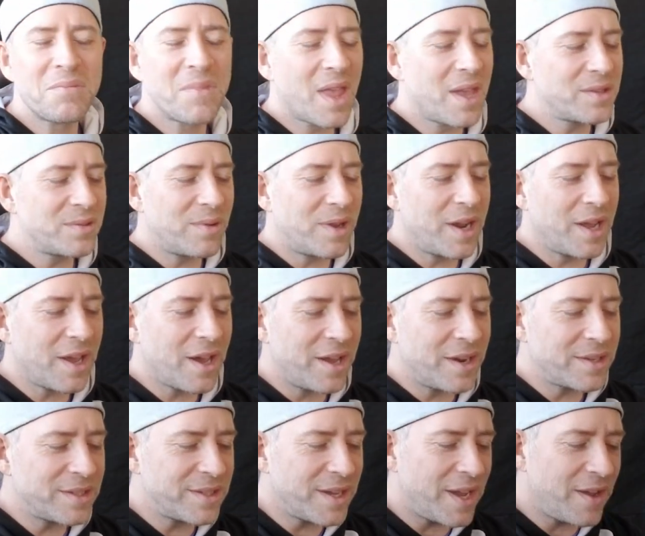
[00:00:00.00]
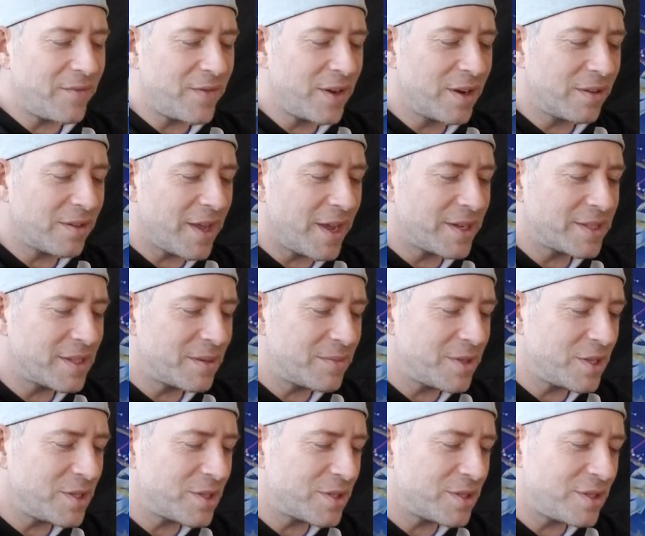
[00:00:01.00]
That's what I kind of say. If you don't like
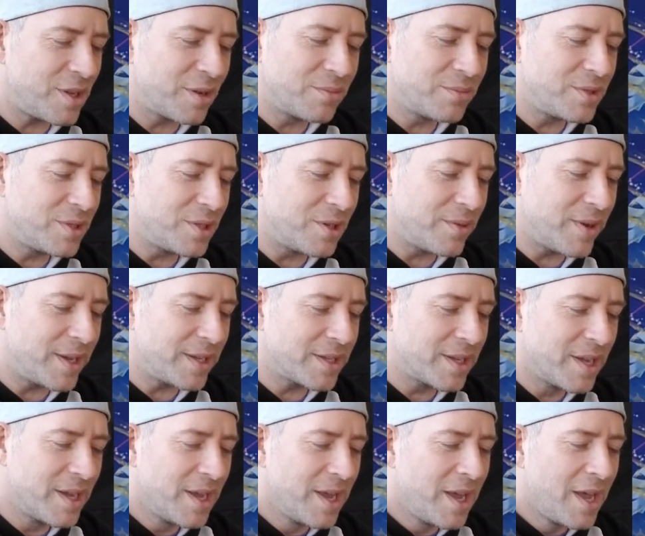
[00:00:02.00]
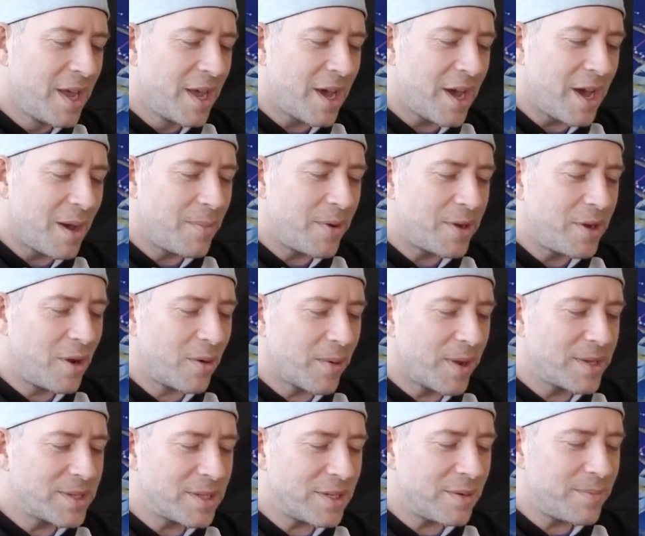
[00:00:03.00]
something, just don't do it. But no
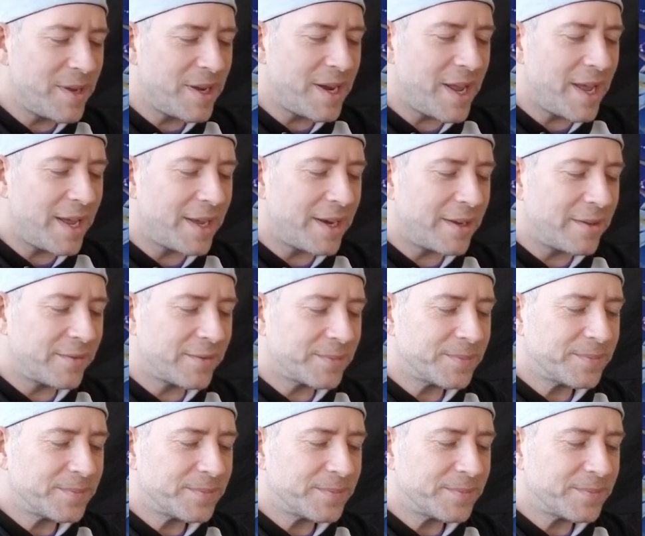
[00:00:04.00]
reason to be negative.